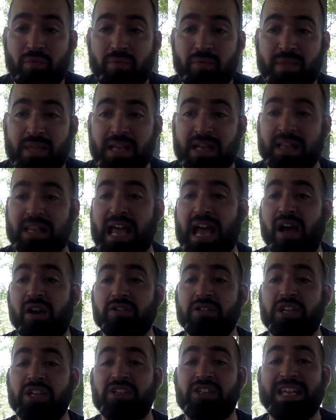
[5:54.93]
It
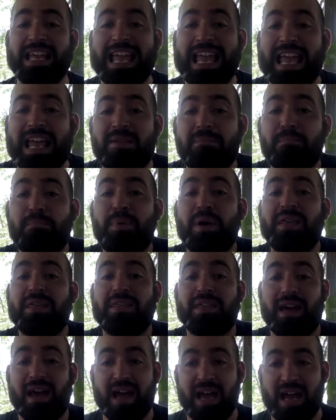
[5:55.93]
allows us to
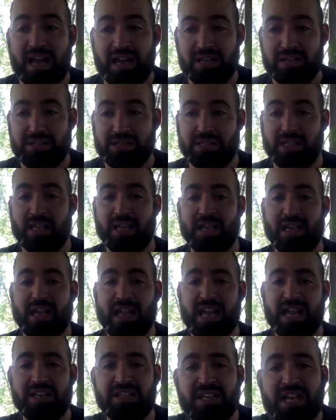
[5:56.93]
empathize
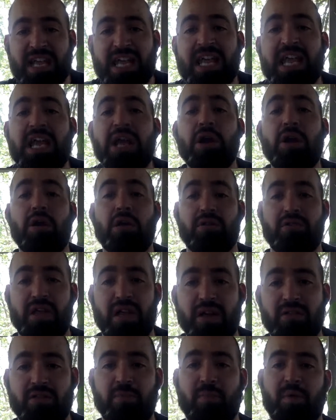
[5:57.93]
and to hear
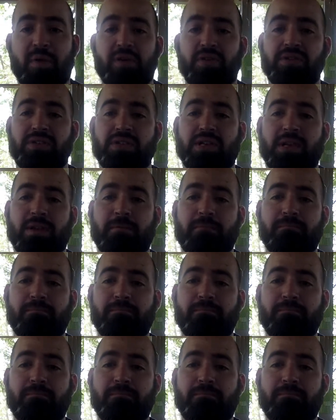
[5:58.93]
the other person